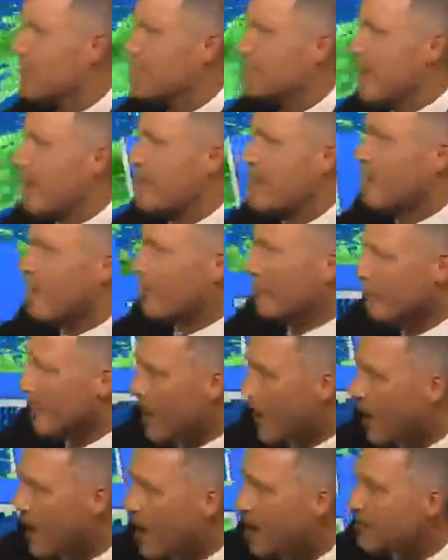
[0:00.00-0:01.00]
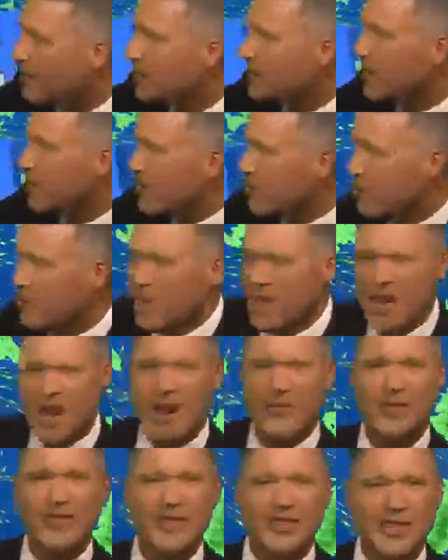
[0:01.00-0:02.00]
maybe over Bahamas, and then really
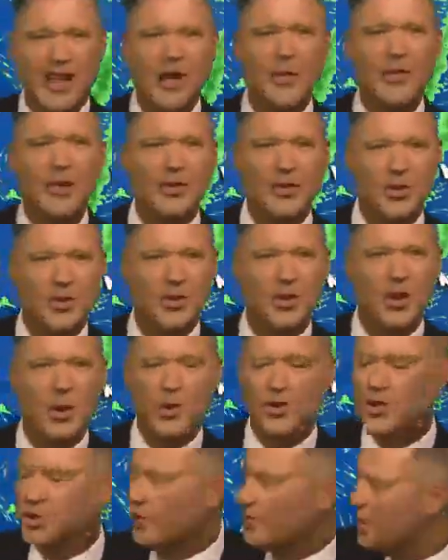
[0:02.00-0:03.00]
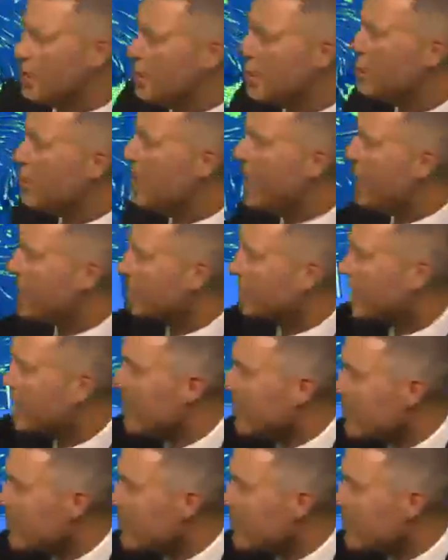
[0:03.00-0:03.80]
off the southeastern coast of the U.S.,